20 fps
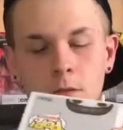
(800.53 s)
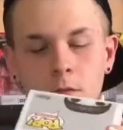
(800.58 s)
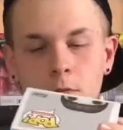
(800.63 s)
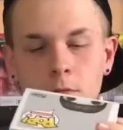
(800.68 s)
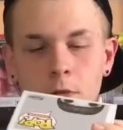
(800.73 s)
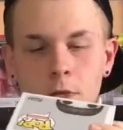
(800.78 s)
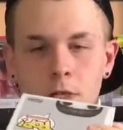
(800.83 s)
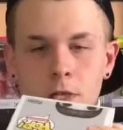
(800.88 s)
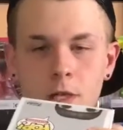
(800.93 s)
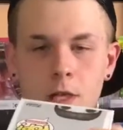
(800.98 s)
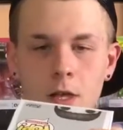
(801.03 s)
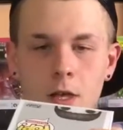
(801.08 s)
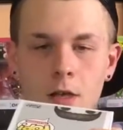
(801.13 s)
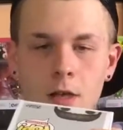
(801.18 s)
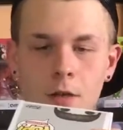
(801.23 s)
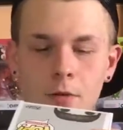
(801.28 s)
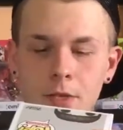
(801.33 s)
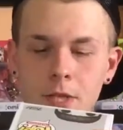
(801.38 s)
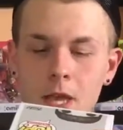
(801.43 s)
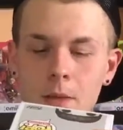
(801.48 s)
which
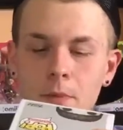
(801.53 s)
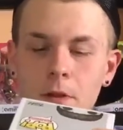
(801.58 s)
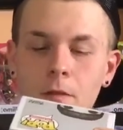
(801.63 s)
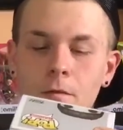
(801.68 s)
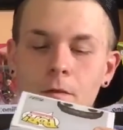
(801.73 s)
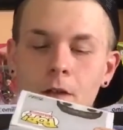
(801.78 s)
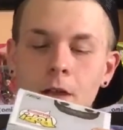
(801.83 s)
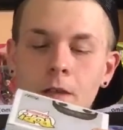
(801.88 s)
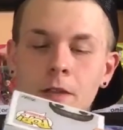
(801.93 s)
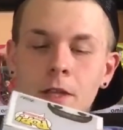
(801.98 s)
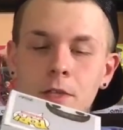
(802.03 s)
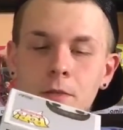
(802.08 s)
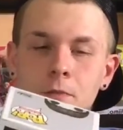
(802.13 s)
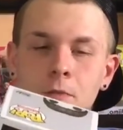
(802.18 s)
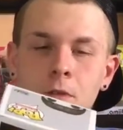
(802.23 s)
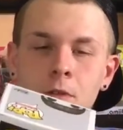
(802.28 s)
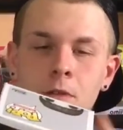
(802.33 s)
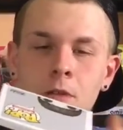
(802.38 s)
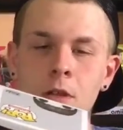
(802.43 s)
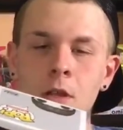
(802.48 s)
I was happy to find this
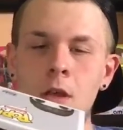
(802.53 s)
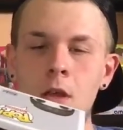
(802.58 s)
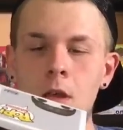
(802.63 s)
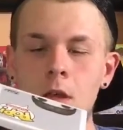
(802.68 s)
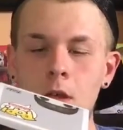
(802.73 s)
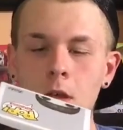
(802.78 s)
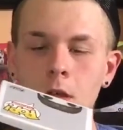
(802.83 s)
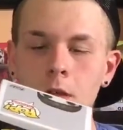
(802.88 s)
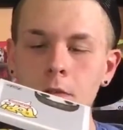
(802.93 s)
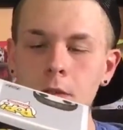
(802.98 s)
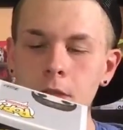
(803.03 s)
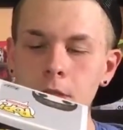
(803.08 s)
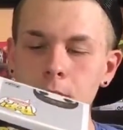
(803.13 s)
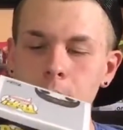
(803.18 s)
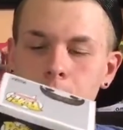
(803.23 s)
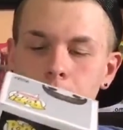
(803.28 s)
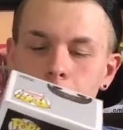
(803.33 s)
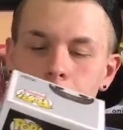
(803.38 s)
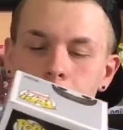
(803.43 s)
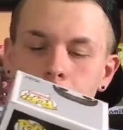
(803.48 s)
one. It
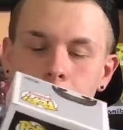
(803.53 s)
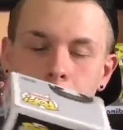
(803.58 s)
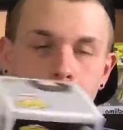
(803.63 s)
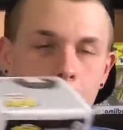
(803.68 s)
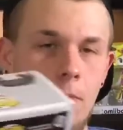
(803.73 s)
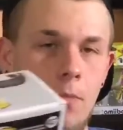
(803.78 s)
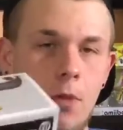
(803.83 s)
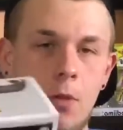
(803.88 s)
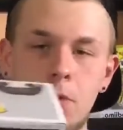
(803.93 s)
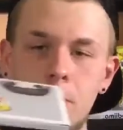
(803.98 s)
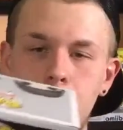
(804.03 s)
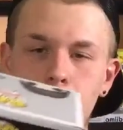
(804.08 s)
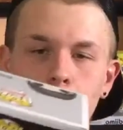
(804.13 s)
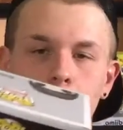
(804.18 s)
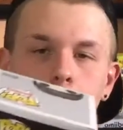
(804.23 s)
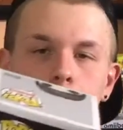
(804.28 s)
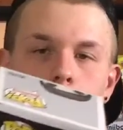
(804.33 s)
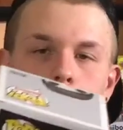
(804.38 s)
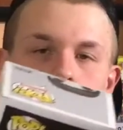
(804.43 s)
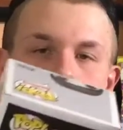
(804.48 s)
was
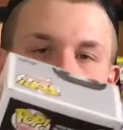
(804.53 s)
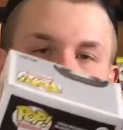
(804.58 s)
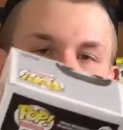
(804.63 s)
pretty hard to